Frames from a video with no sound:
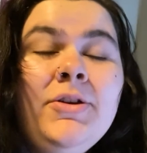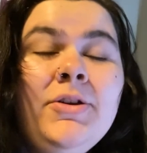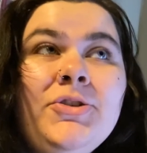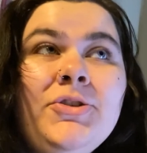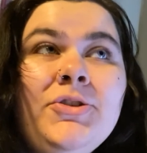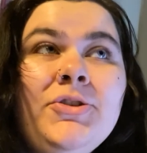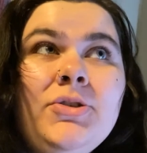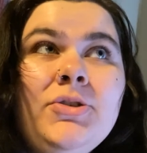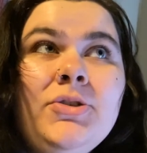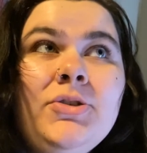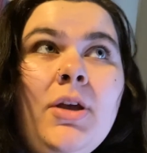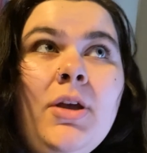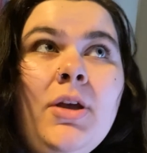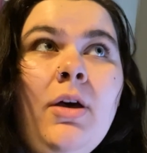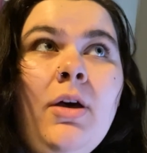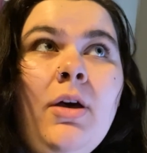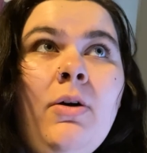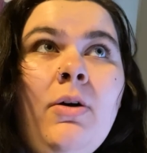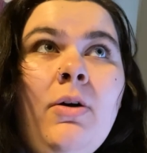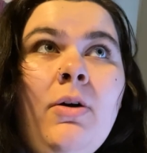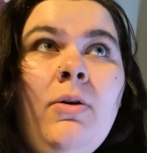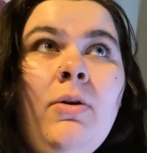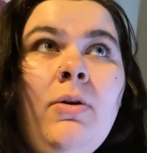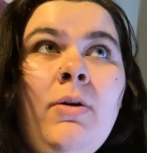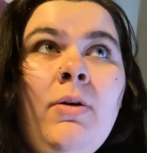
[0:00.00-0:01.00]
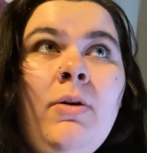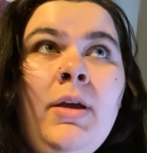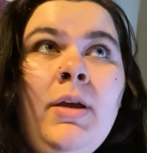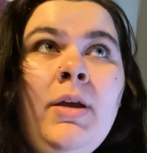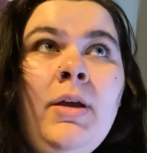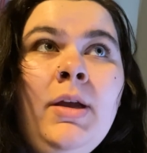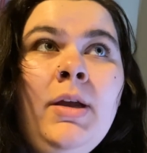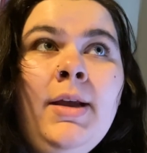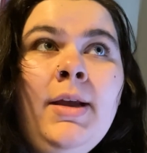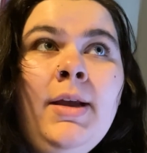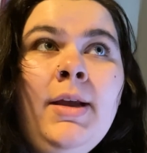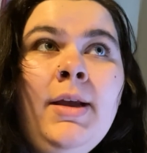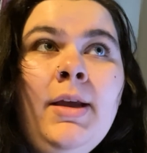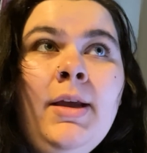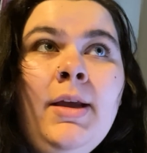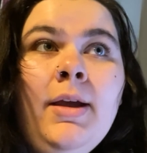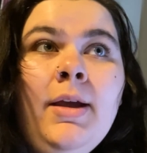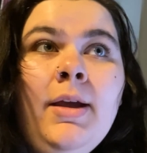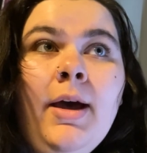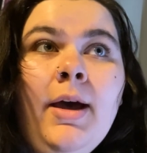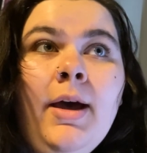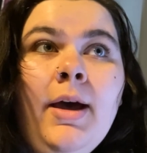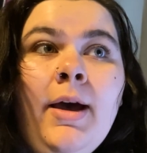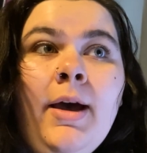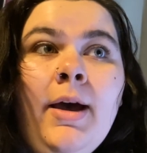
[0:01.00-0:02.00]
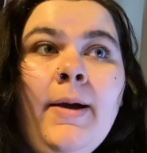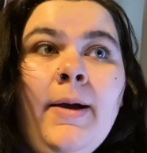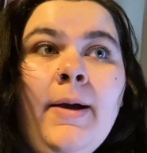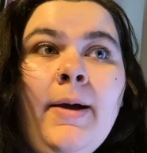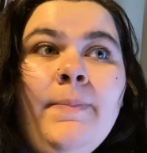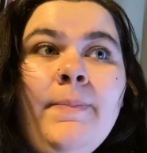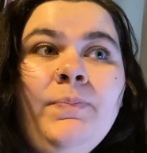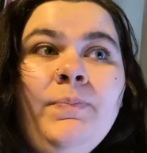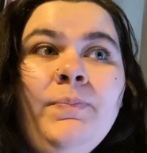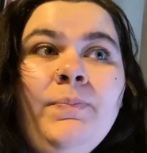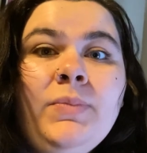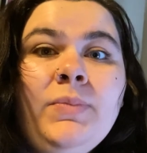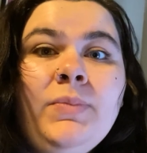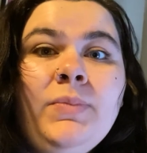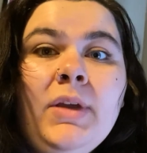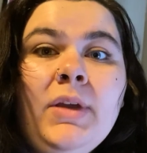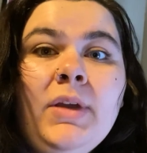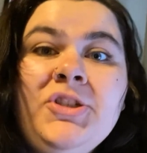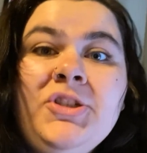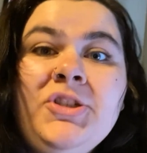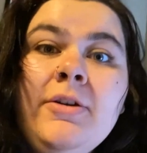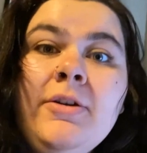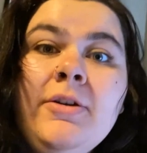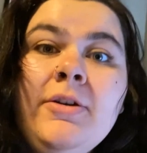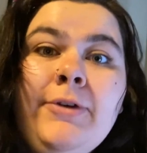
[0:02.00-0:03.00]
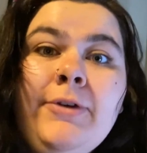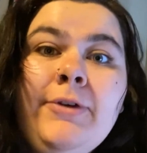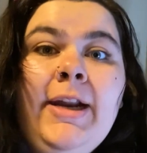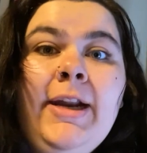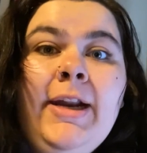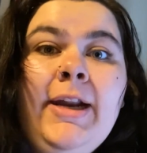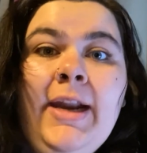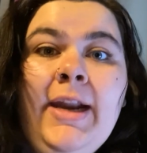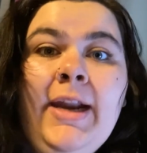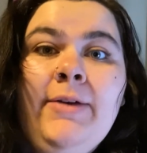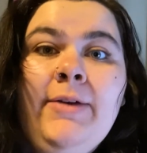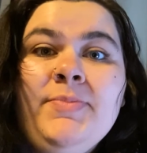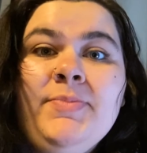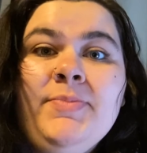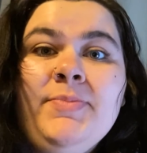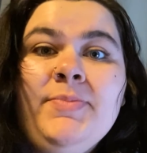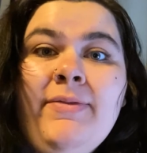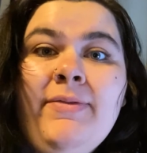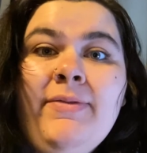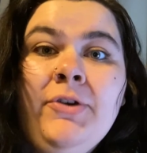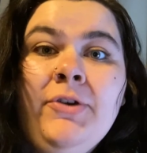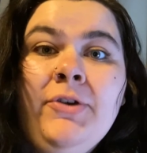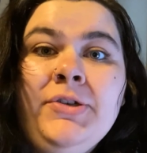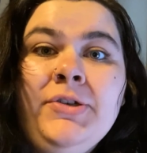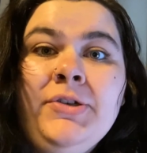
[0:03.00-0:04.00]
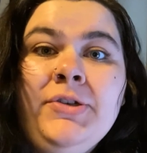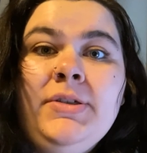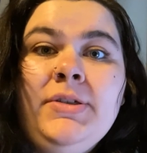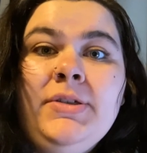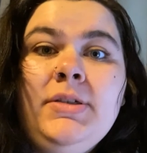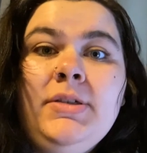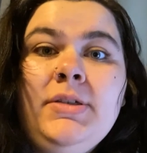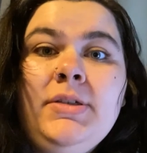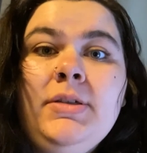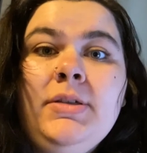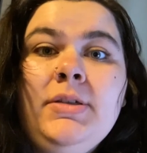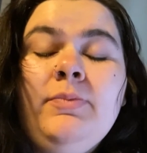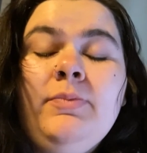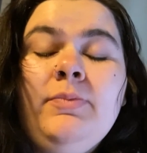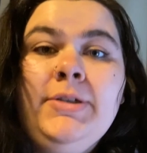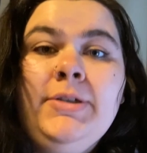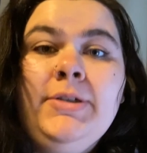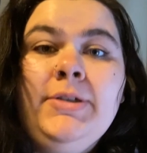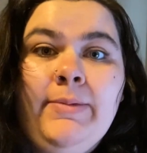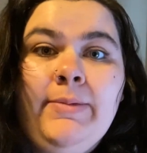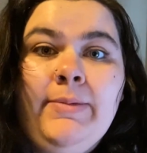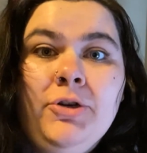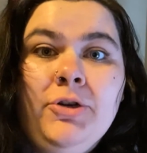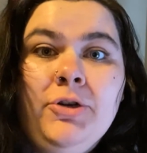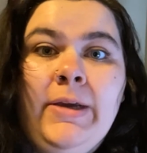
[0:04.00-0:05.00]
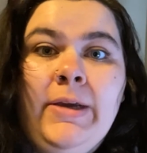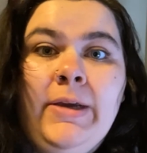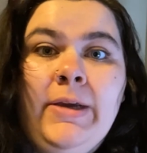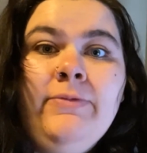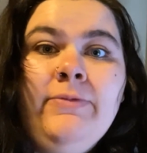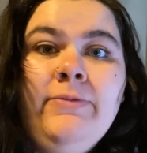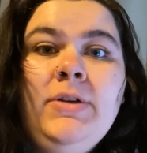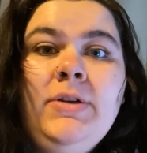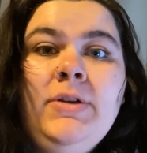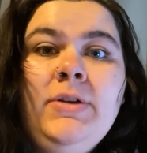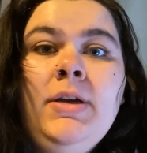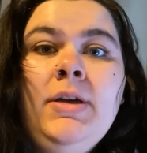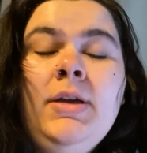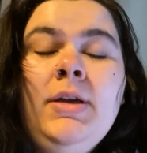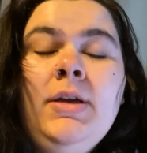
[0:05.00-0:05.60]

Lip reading: So, as you know, Friday night was my first preceptor shift